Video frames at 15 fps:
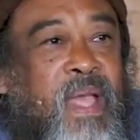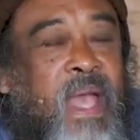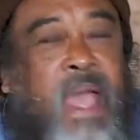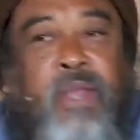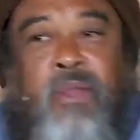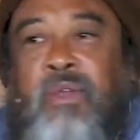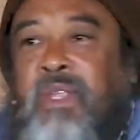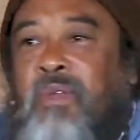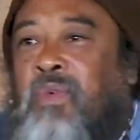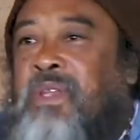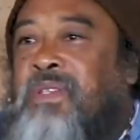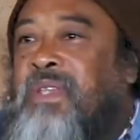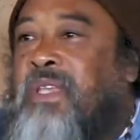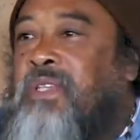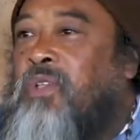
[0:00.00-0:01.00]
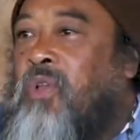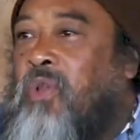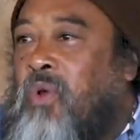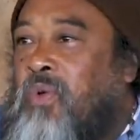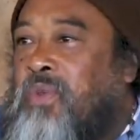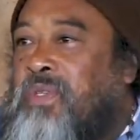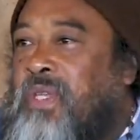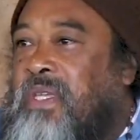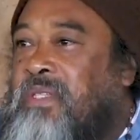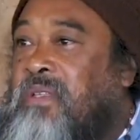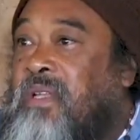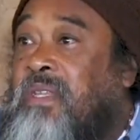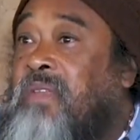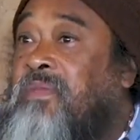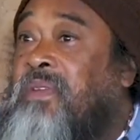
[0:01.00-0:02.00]
I don't even want to say it's close. It's
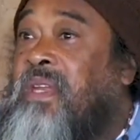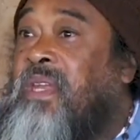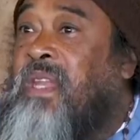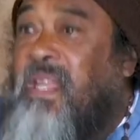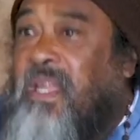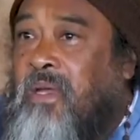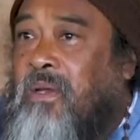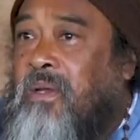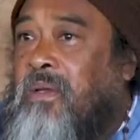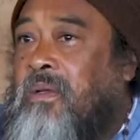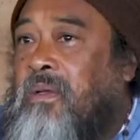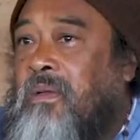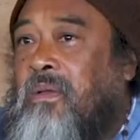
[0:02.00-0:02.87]
not even near.